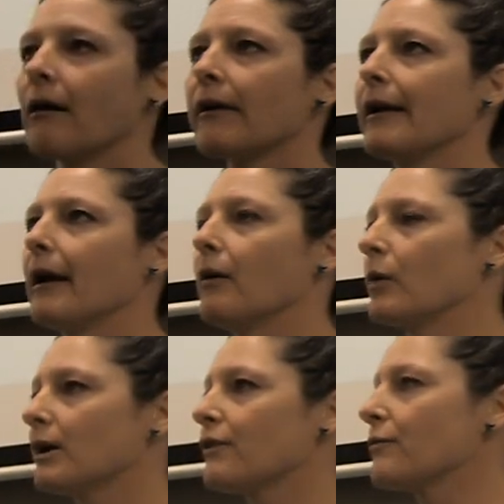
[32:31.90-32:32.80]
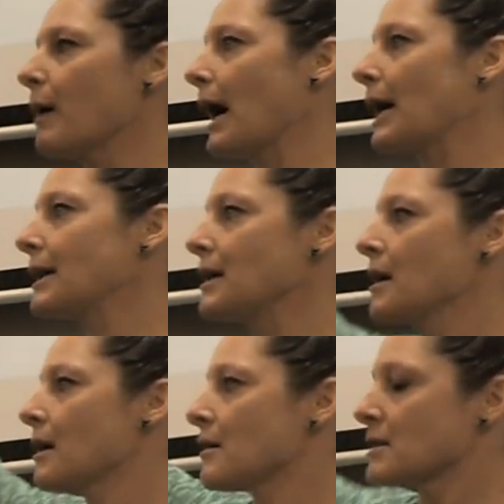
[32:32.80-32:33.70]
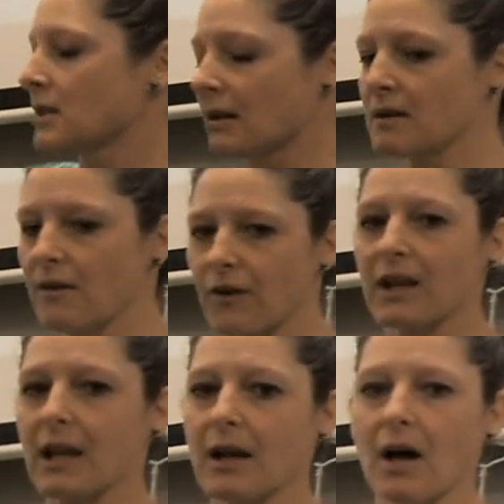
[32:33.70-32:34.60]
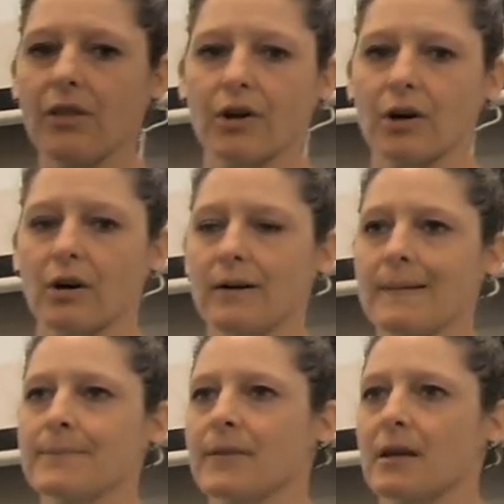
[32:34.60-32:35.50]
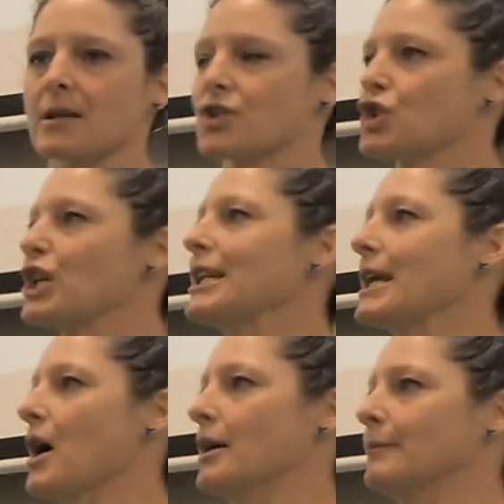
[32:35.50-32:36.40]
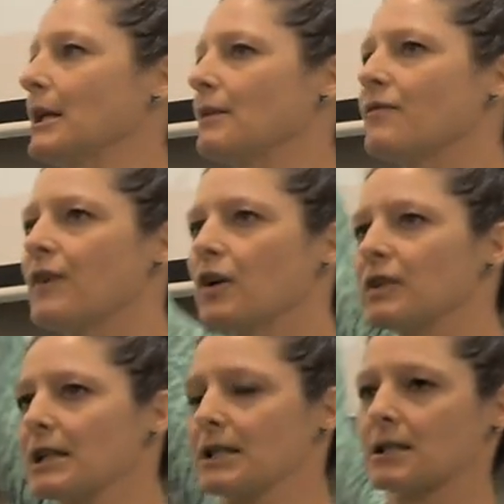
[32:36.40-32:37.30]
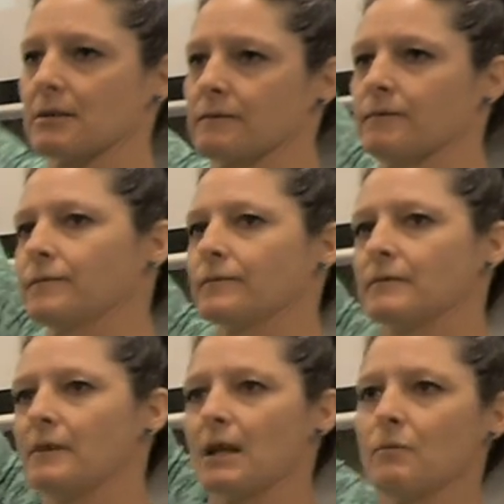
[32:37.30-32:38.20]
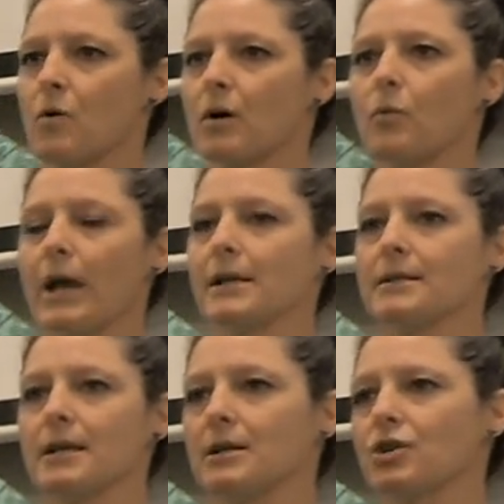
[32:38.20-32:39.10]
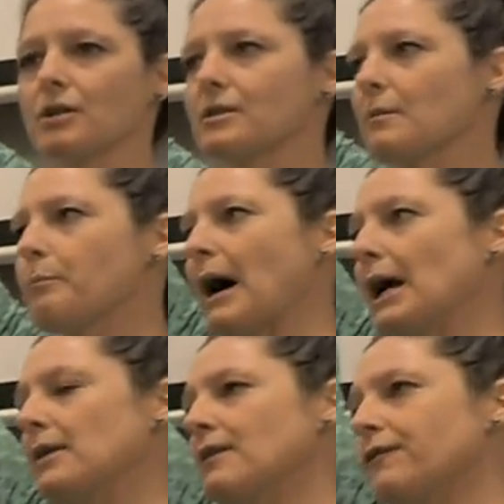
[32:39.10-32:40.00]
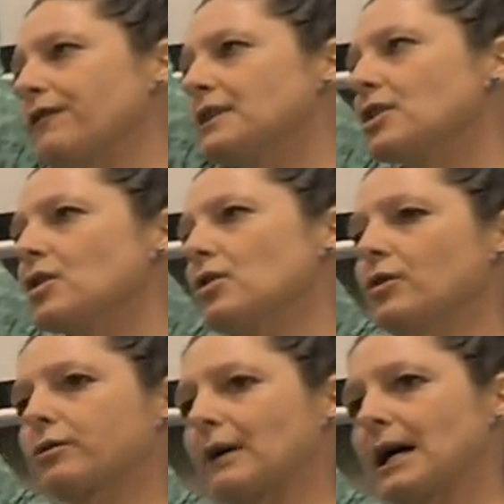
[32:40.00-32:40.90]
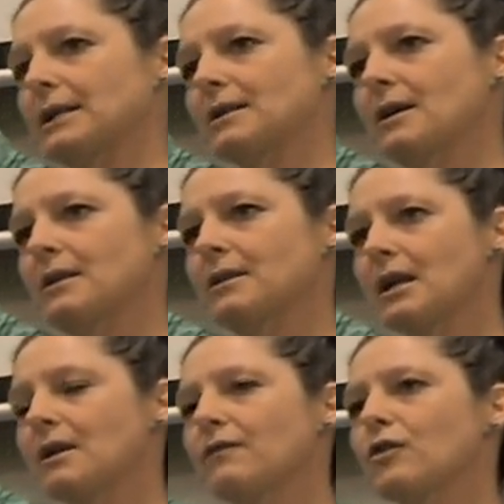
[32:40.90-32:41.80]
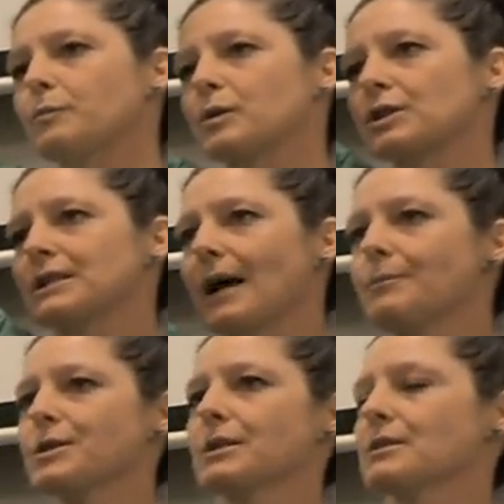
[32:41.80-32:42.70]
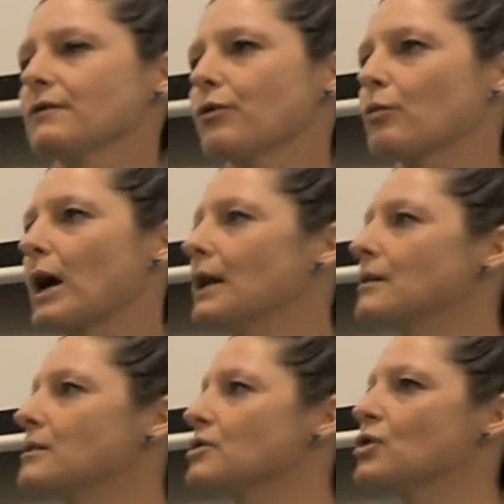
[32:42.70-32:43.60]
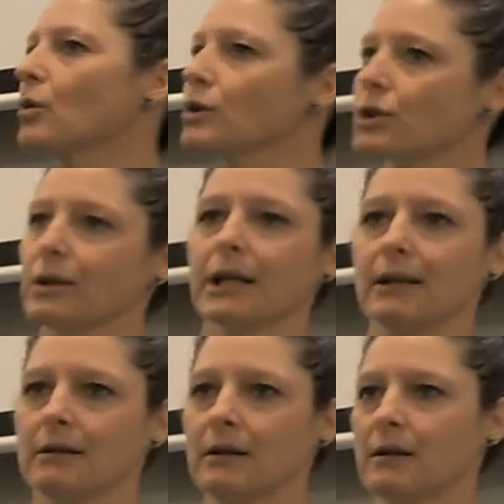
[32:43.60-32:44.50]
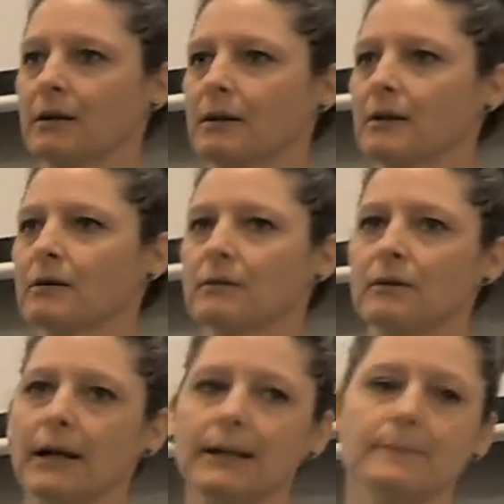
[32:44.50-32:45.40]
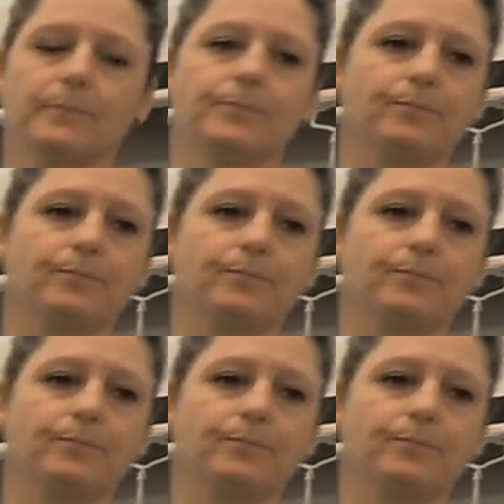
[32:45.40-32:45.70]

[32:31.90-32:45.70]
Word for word: you know, what if my significant other is cheating on me? Feel this in more ways than just the bi- the physical threat think of your perceptions of threat socially right